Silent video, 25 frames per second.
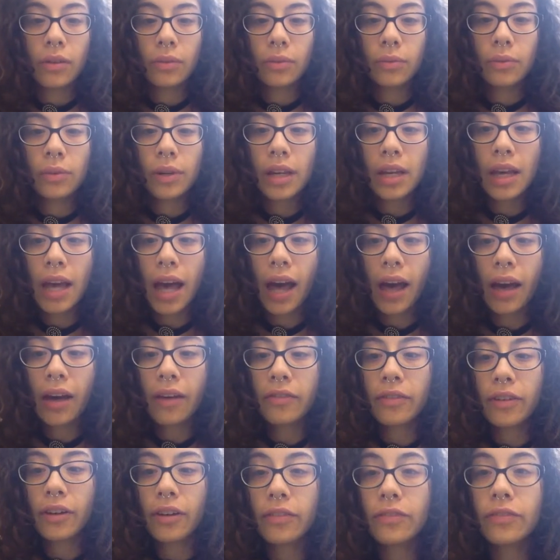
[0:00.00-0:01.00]
we
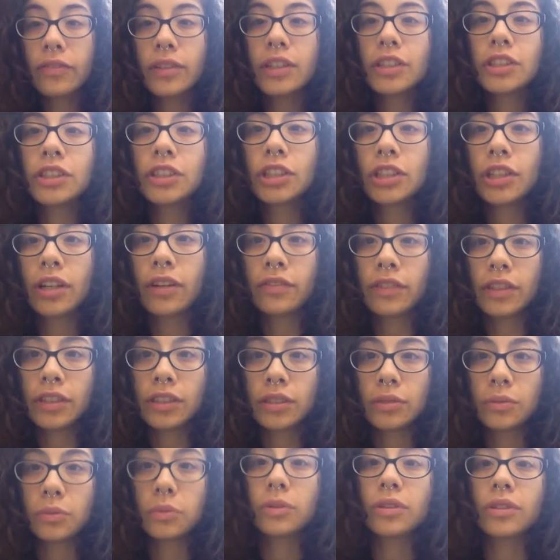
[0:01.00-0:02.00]
have a vision of
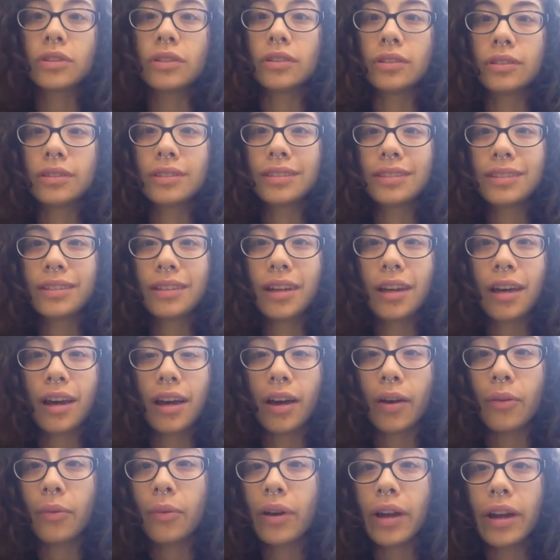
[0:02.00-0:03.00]
this world
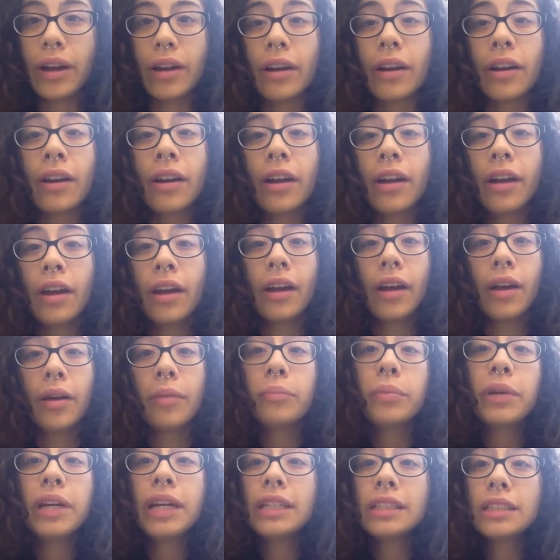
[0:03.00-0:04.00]
where
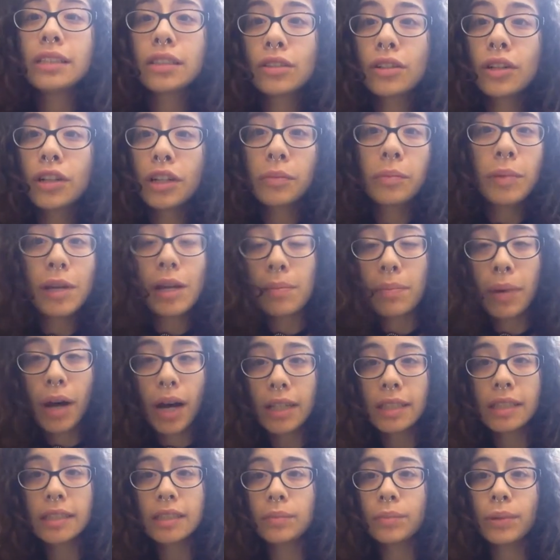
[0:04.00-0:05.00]
peace could be a
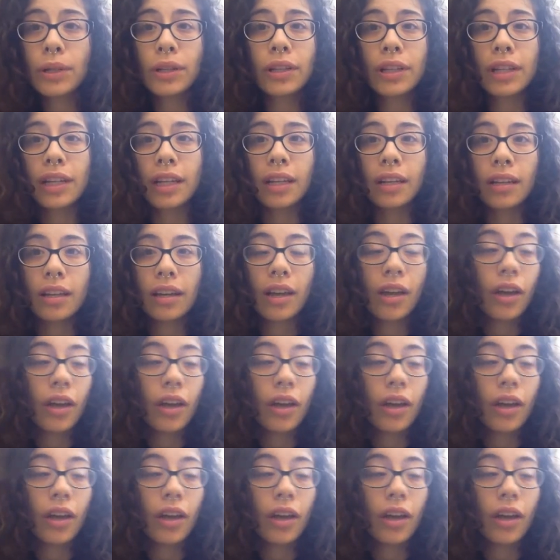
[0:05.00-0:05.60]
possibility,